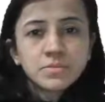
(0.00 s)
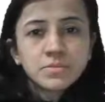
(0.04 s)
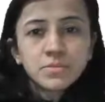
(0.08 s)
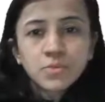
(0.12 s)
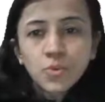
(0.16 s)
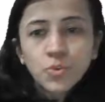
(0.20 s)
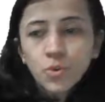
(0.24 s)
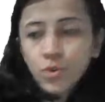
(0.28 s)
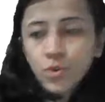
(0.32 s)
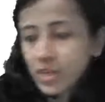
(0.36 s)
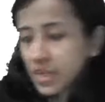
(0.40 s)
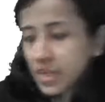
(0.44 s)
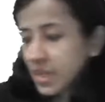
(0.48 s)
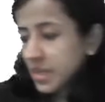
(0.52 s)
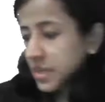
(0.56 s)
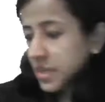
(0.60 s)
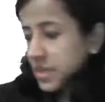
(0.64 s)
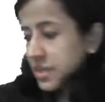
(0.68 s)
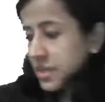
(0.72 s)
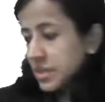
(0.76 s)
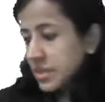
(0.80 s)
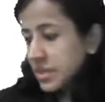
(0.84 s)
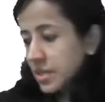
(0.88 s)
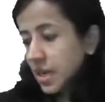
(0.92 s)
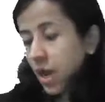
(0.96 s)
Okay,
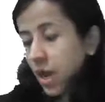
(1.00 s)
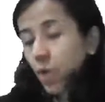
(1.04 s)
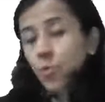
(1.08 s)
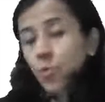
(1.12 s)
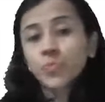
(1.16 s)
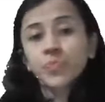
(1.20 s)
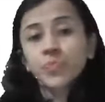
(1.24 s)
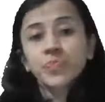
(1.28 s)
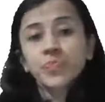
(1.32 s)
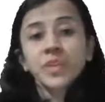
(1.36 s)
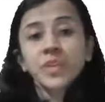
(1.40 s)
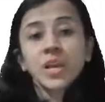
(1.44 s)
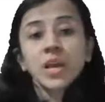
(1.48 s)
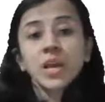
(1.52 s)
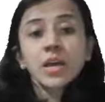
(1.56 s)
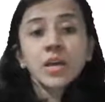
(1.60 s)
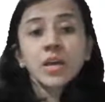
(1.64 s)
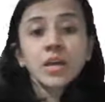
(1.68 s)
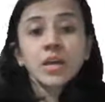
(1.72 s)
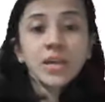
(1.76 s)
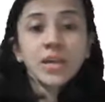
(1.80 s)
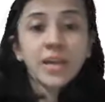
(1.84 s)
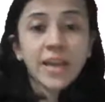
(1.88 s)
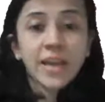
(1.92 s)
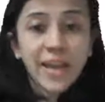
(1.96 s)
now
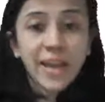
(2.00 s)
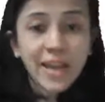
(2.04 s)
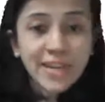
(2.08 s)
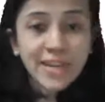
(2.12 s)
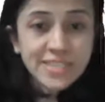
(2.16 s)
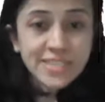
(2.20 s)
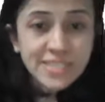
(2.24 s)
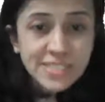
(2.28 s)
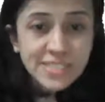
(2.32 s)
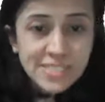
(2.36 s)
at the